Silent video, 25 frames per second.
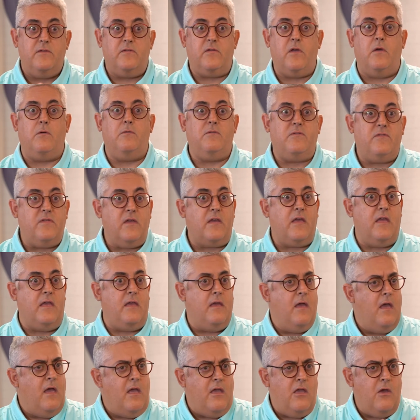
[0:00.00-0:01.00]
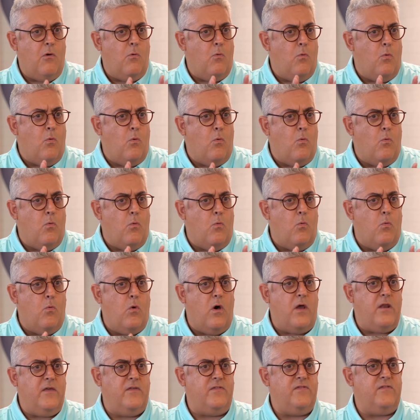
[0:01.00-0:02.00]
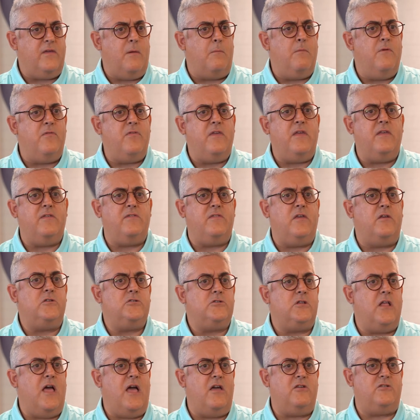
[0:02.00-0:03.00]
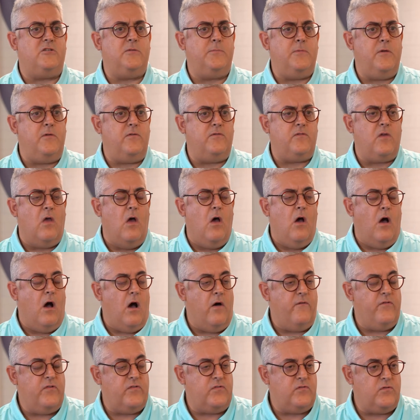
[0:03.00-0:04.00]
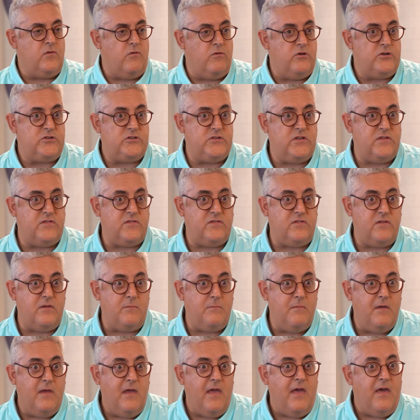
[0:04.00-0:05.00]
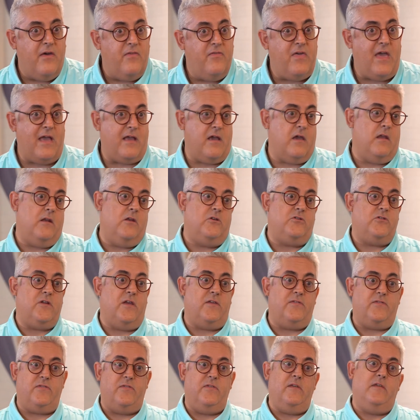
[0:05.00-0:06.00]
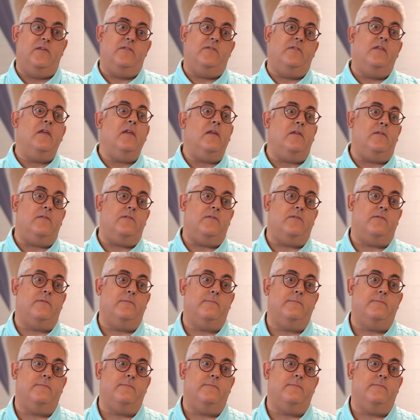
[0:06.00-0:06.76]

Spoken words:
So, Sagi, what are some of the essential attributes of a storage system that can address these needs?